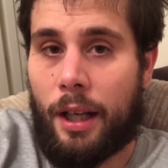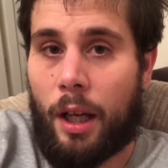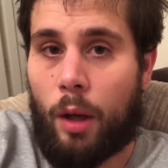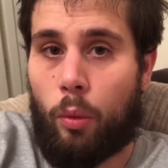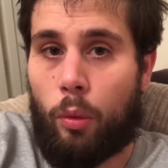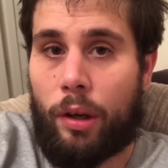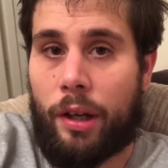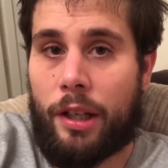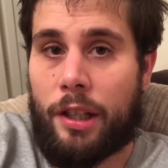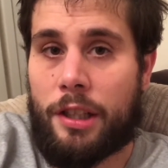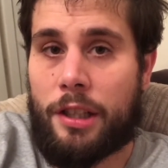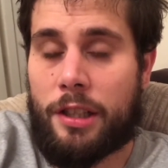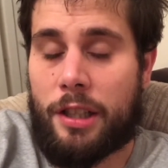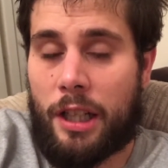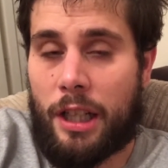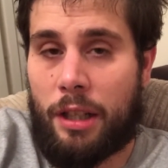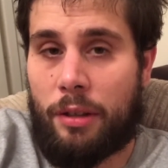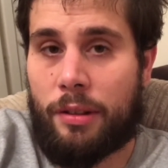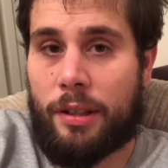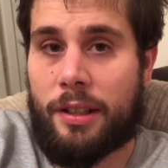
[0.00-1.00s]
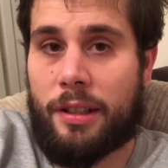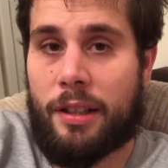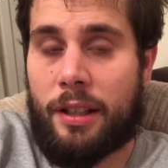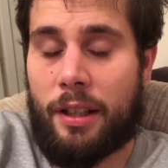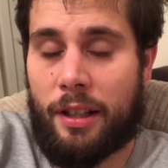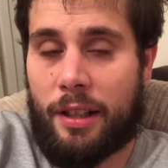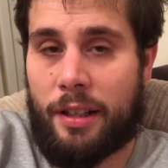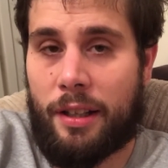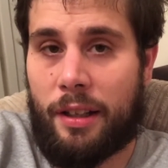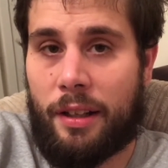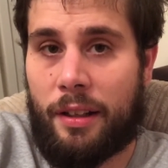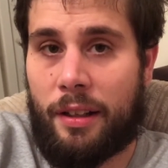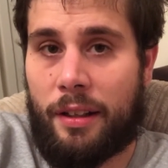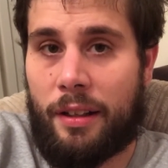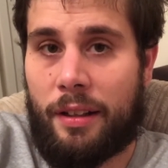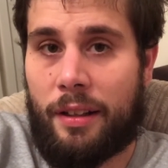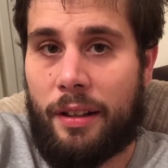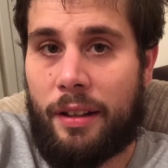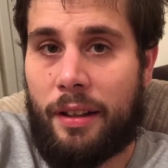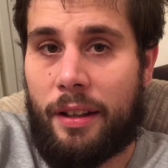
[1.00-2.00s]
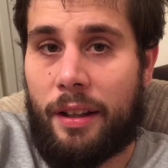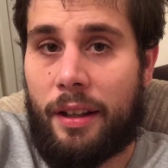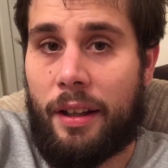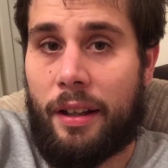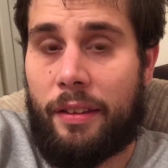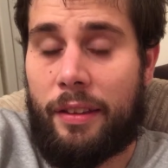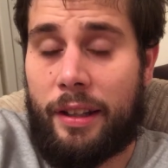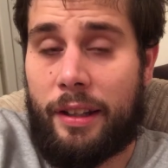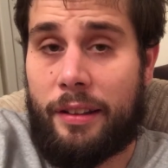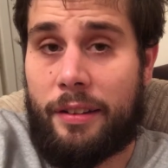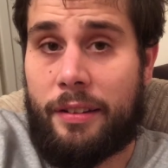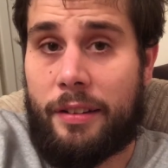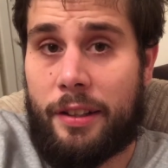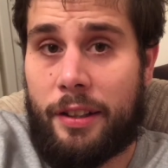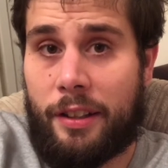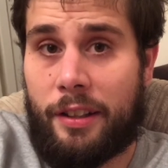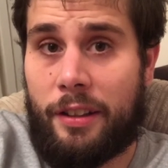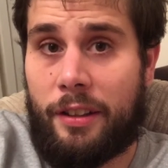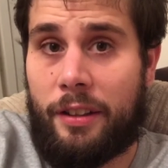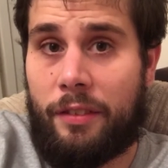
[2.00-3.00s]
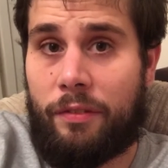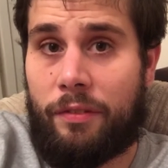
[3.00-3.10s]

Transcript: We're going to show you us cooking these two